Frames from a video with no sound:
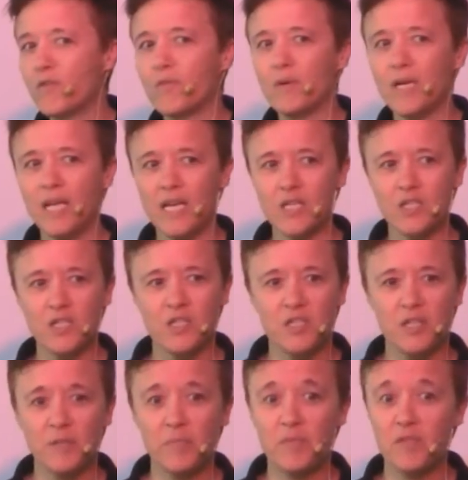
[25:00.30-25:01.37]
for
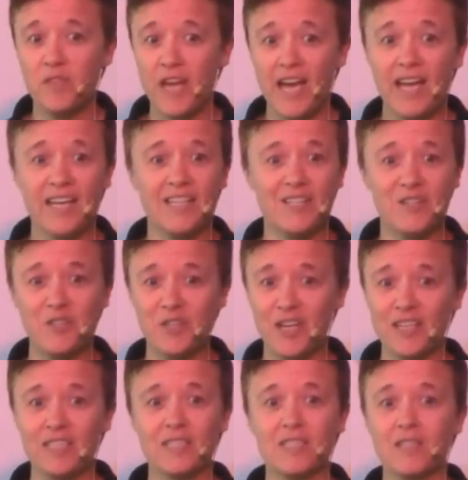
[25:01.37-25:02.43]
relationship. That is
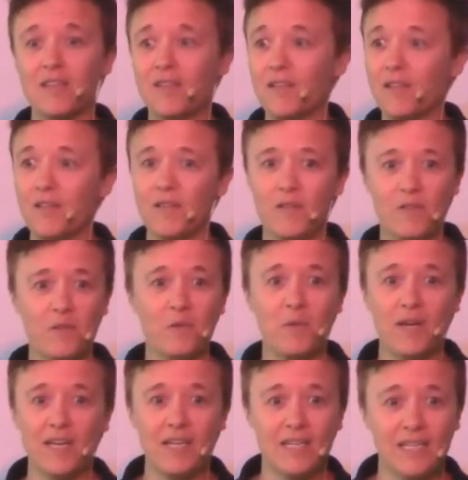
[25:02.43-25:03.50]
just the
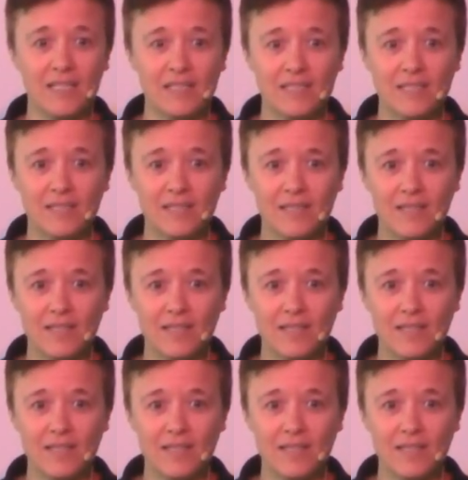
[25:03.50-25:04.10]
way it is.